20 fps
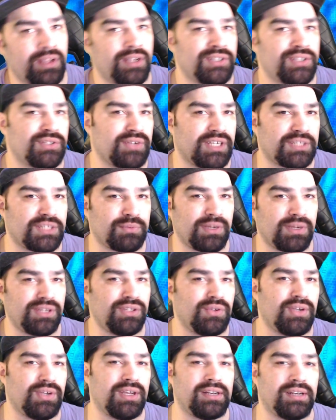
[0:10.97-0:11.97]
So guess
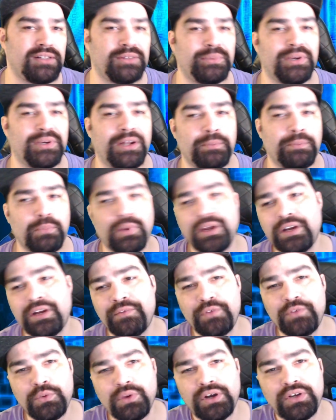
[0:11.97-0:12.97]
what? You get a little bit of upgrade.
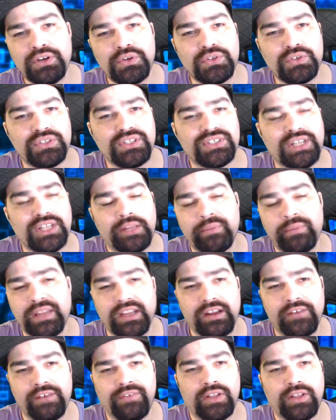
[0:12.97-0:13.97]
If you want to use this, I'll
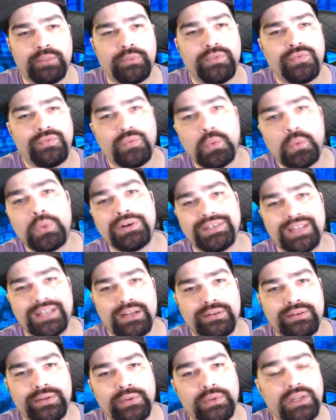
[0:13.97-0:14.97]
make it available for
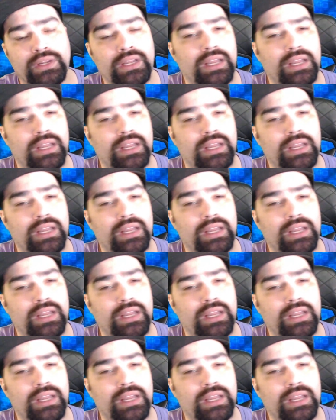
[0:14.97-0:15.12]
download.